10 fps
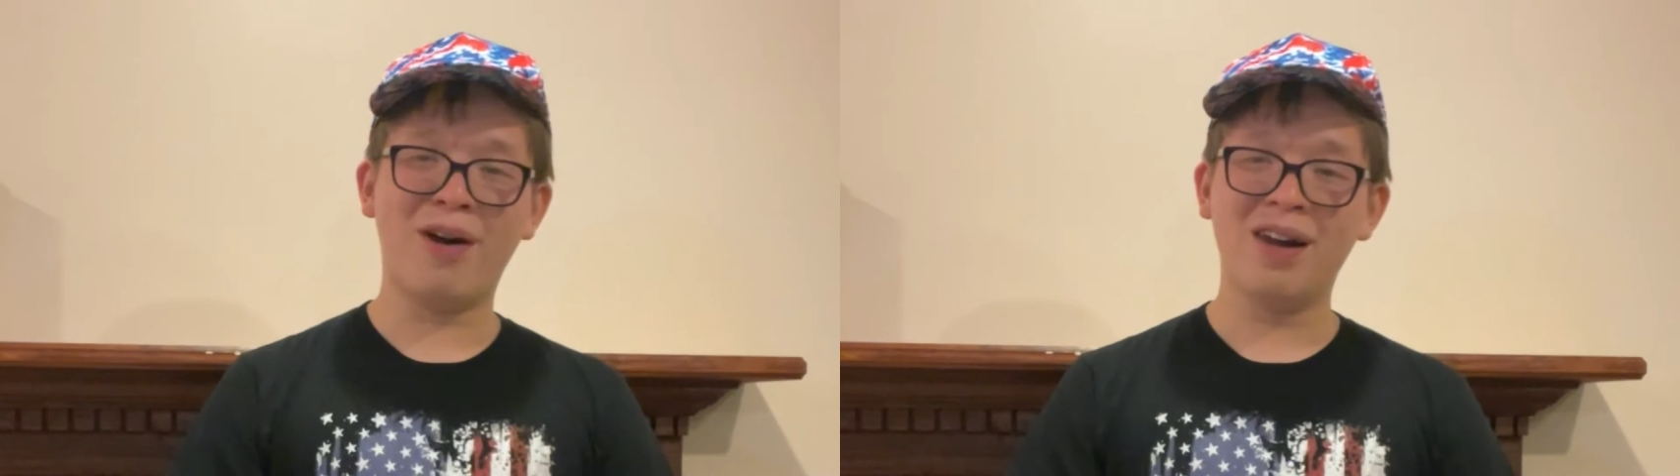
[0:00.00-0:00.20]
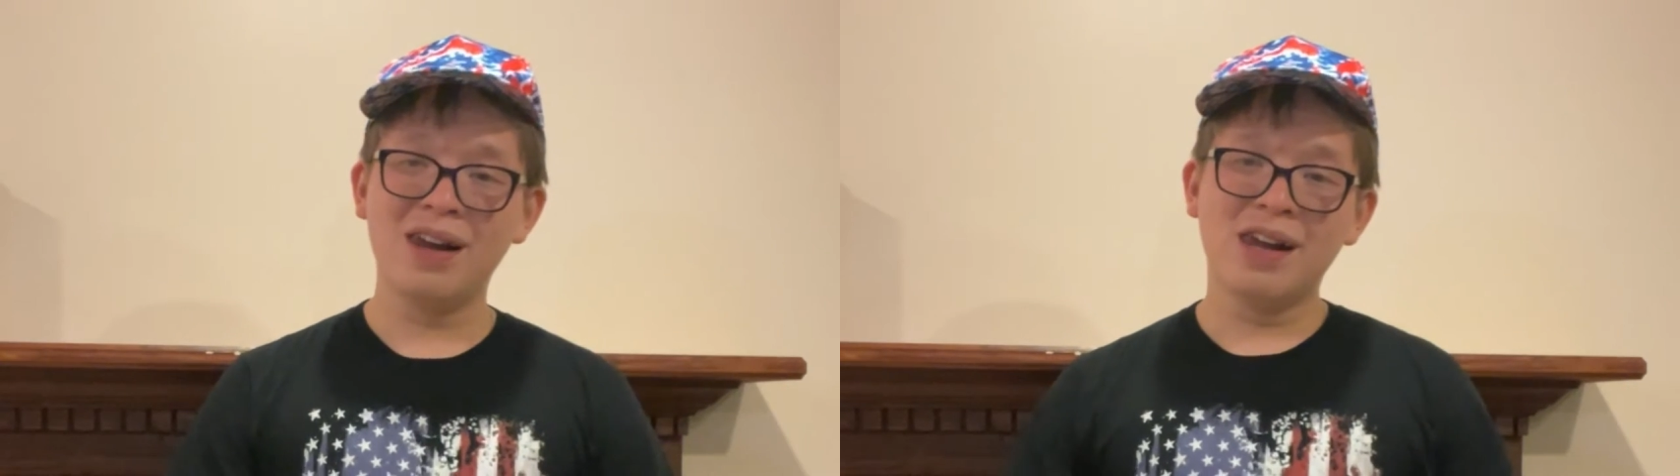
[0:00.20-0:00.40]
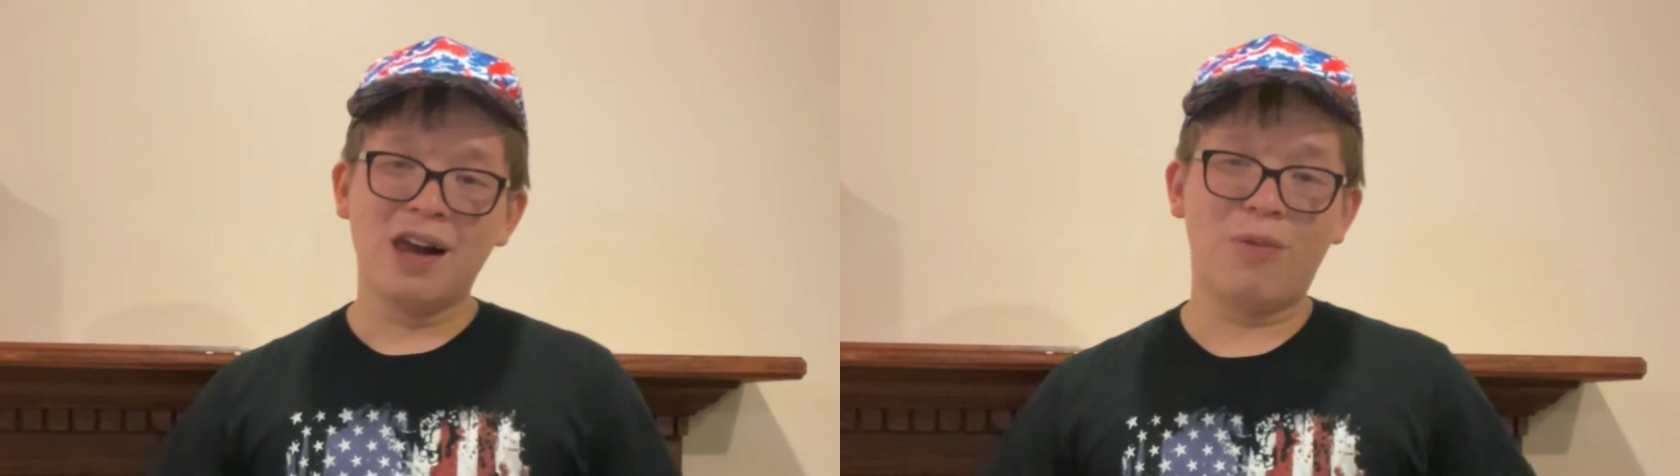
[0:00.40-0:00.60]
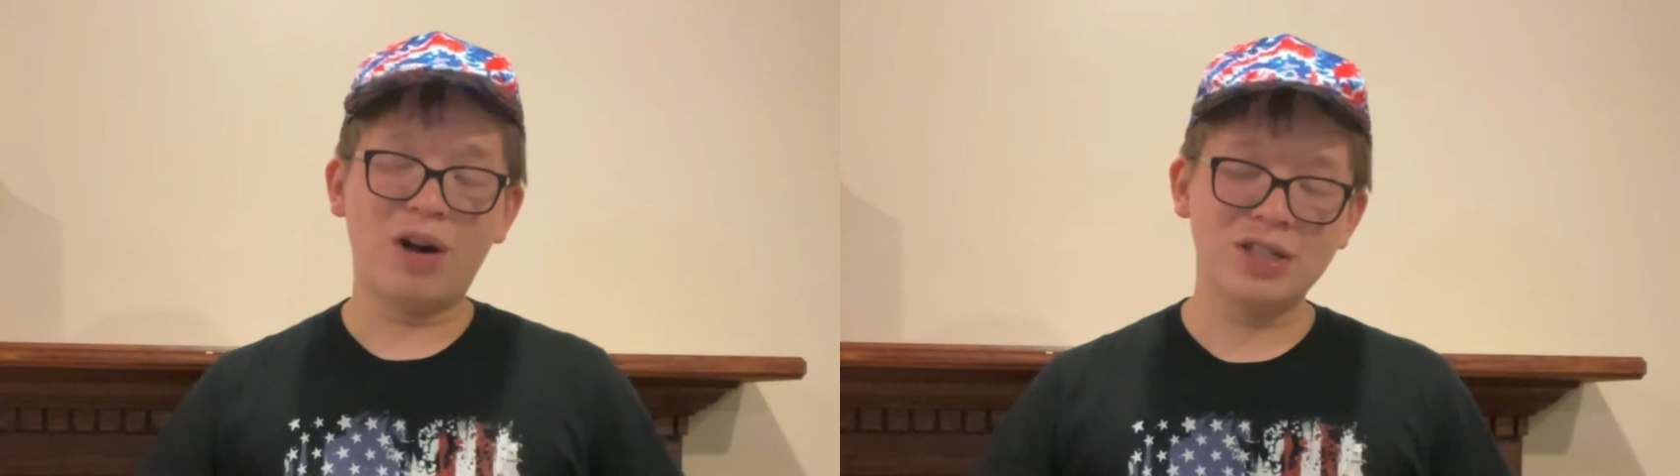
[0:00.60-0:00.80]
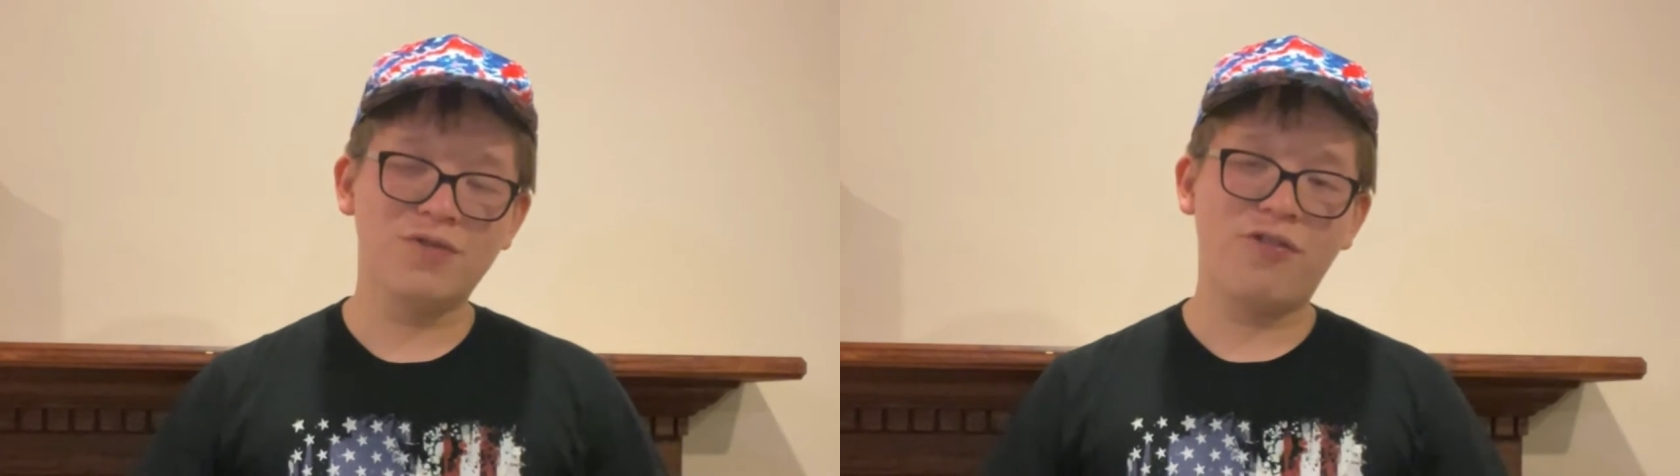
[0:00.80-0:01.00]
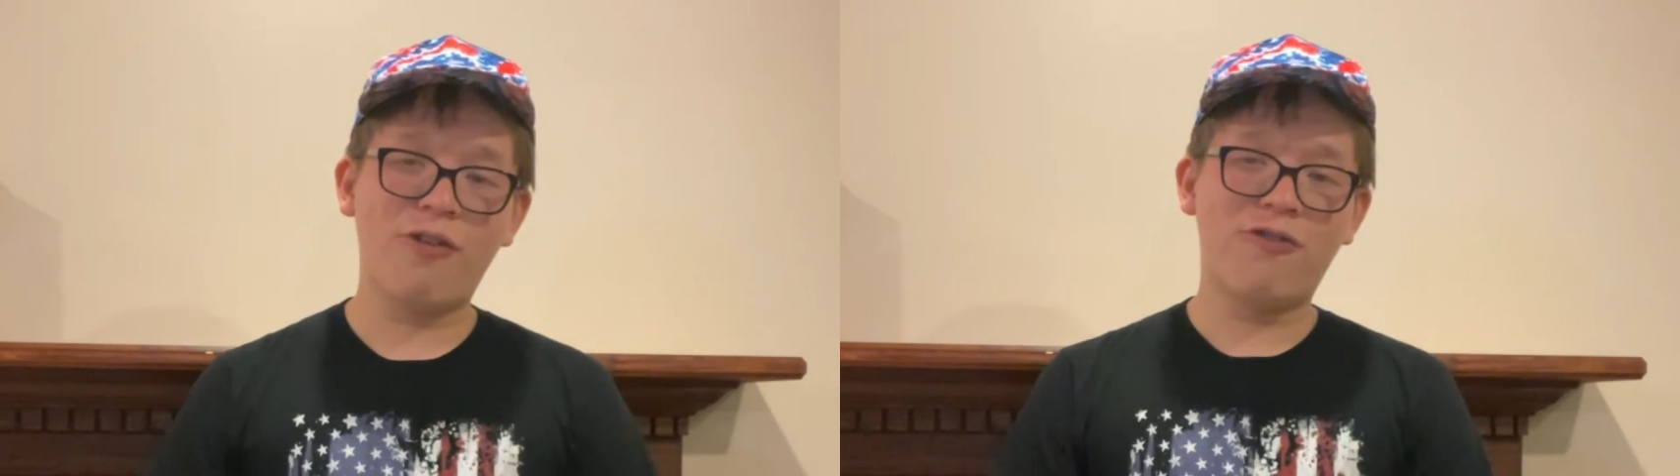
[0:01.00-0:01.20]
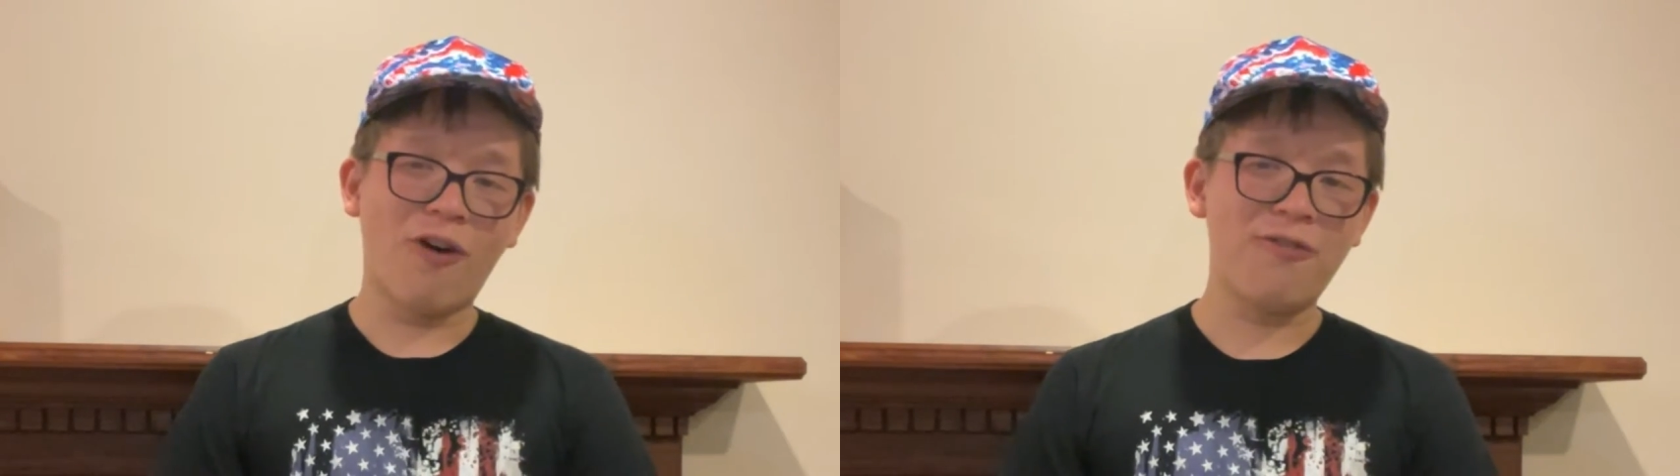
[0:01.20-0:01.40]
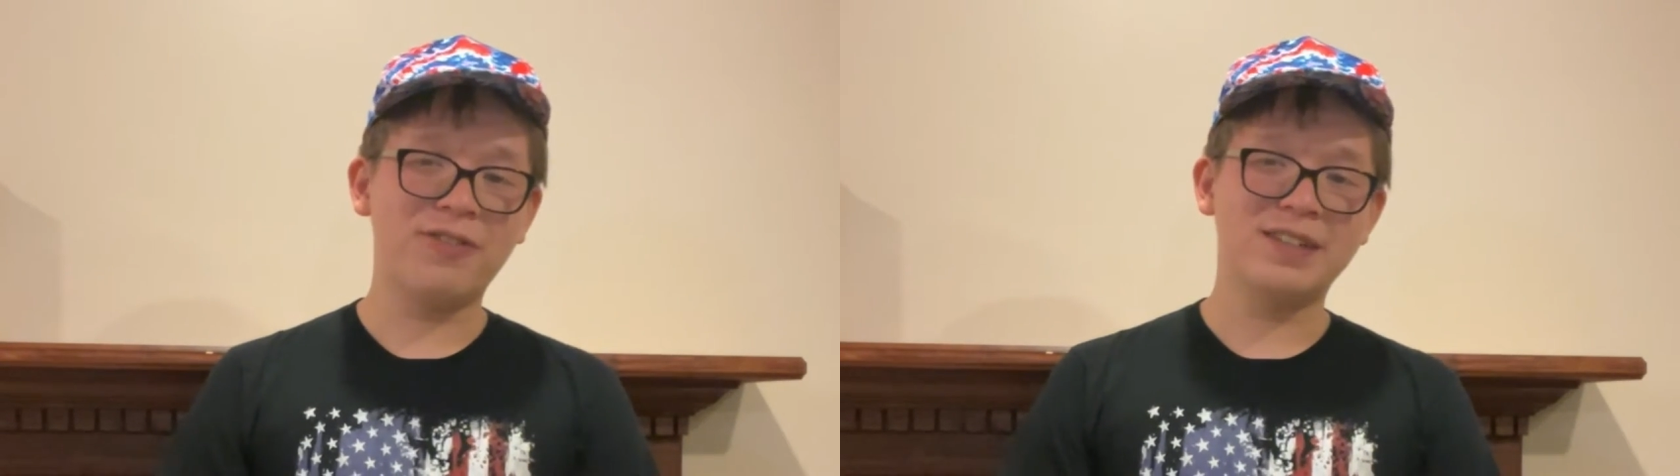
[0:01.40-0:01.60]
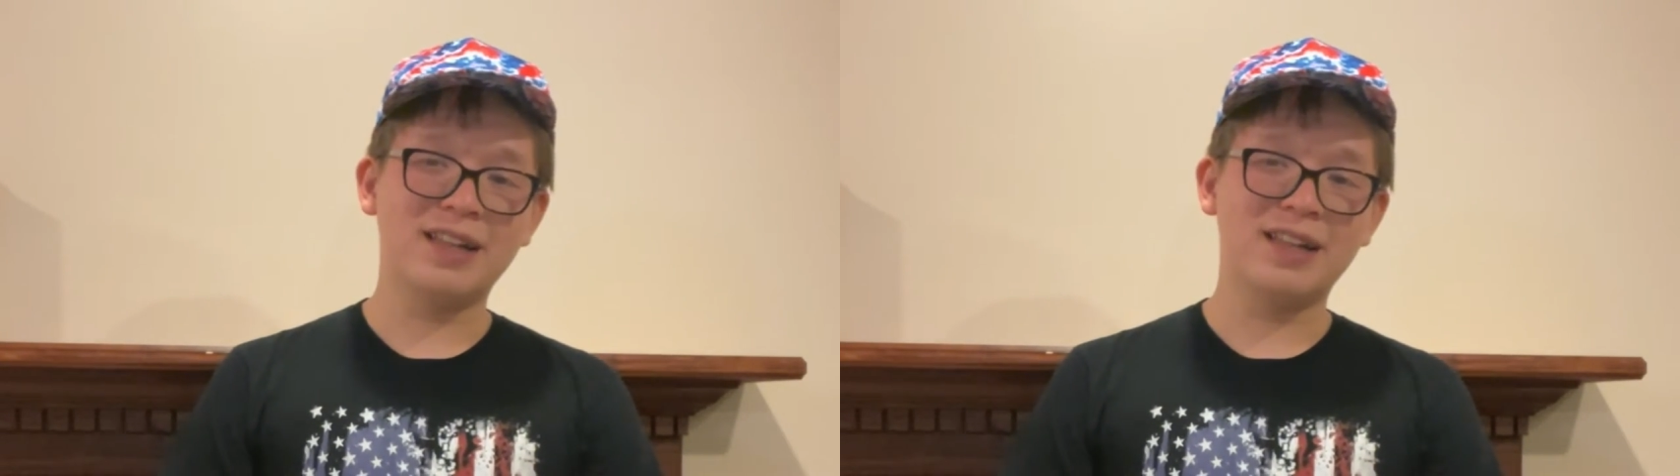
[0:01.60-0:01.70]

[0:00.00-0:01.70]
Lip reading: a wonderful 4th of